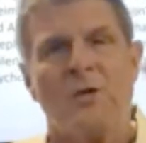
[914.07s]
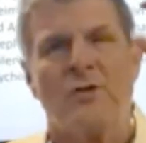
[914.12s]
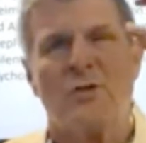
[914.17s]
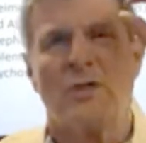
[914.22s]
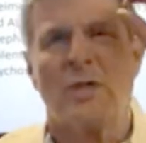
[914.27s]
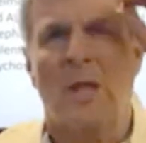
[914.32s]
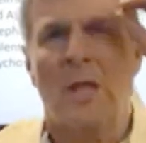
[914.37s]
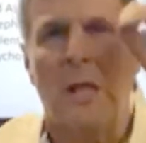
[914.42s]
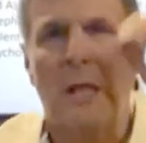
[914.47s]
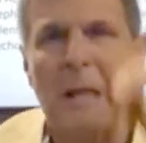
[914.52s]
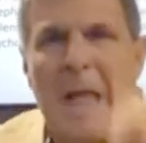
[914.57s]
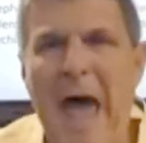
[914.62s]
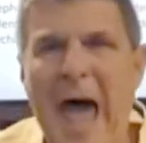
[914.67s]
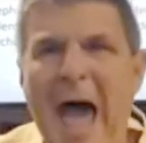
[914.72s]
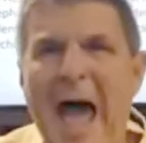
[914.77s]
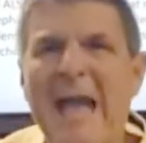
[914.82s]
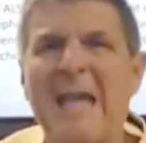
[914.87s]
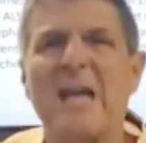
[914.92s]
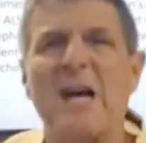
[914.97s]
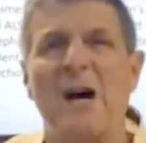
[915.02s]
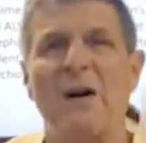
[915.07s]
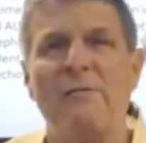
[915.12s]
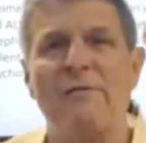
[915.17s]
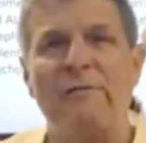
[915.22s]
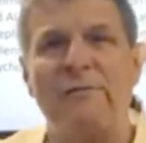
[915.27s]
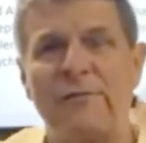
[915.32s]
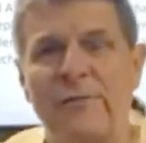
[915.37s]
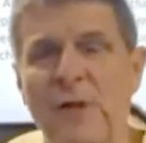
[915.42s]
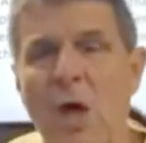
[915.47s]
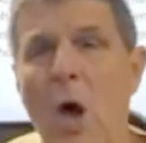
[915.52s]
So the lack
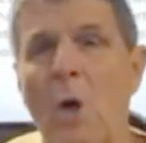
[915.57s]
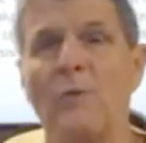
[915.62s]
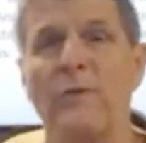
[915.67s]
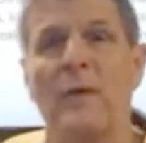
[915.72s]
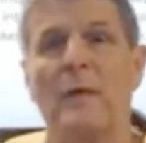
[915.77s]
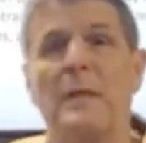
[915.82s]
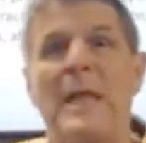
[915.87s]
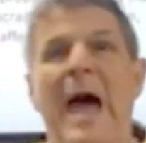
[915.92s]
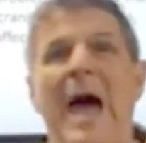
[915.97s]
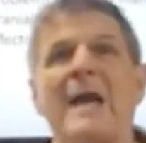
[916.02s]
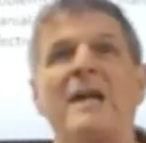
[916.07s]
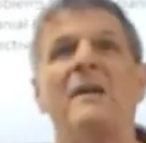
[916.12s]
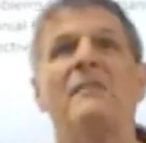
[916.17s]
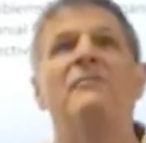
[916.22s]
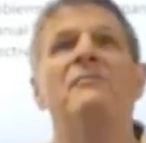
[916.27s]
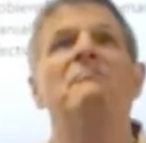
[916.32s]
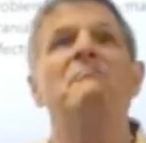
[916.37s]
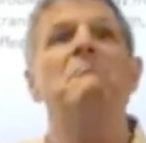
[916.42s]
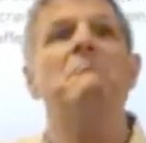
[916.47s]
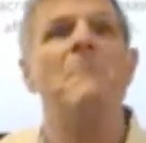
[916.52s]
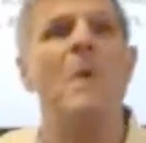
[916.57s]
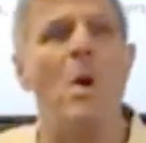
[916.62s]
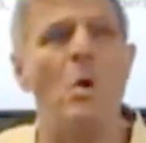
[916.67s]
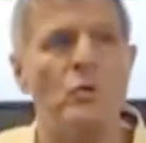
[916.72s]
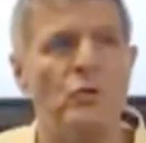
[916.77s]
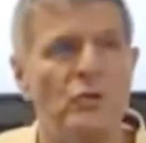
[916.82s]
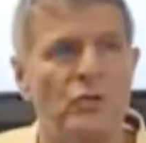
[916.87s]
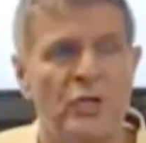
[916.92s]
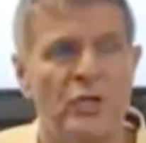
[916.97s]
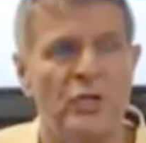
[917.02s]
of flow, the lack of
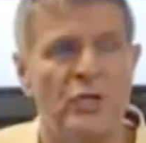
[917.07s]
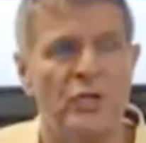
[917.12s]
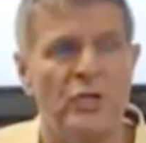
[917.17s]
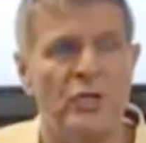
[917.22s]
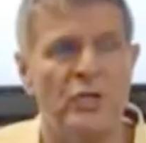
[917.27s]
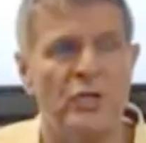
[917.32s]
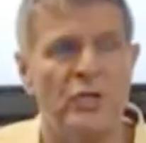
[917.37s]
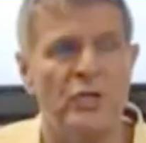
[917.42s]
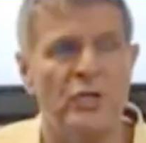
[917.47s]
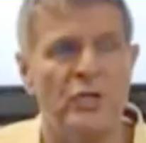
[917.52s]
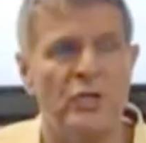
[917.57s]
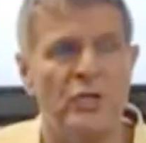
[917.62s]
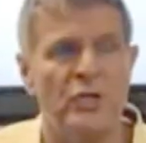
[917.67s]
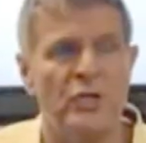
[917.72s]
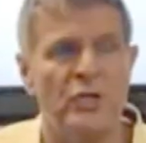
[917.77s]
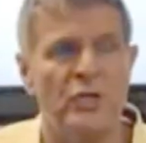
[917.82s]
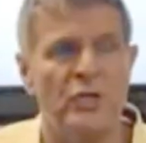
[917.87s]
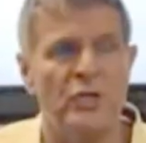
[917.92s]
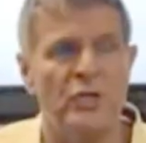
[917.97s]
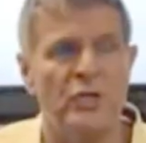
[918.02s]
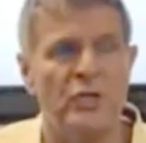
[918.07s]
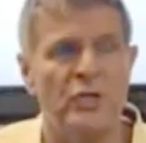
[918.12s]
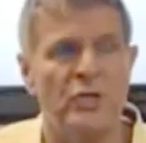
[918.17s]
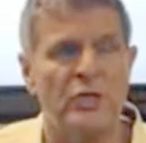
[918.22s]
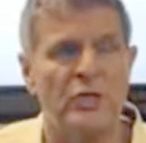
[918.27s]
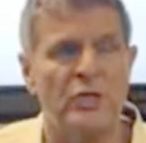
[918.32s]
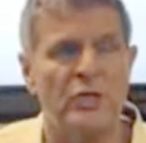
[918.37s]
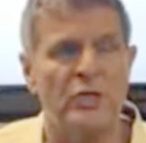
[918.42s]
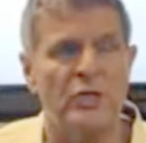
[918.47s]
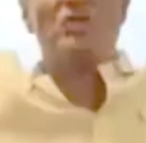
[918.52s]
motion inside the
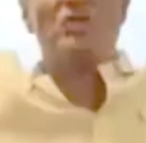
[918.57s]
body,